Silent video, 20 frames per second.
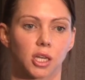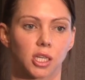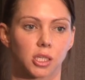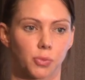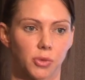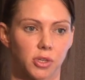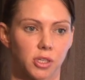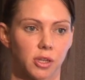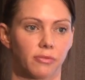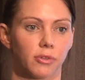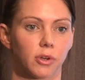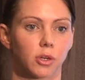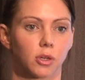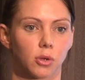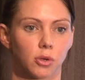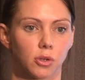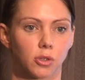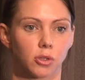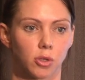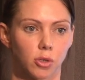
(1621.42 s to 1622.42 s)
are specific
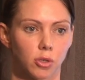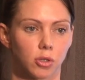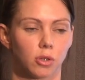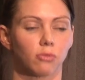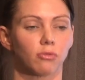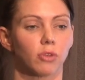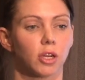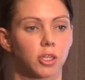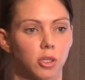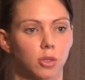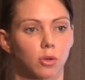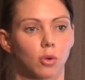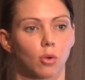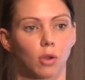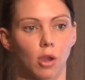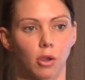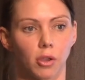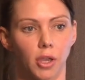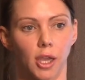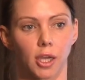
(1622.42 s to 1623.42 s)
to a certain region
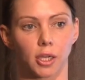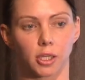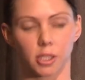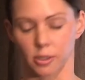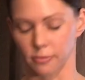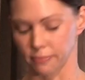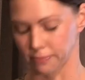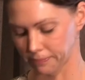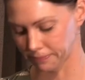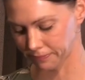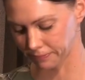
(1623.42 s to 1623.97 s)
or location.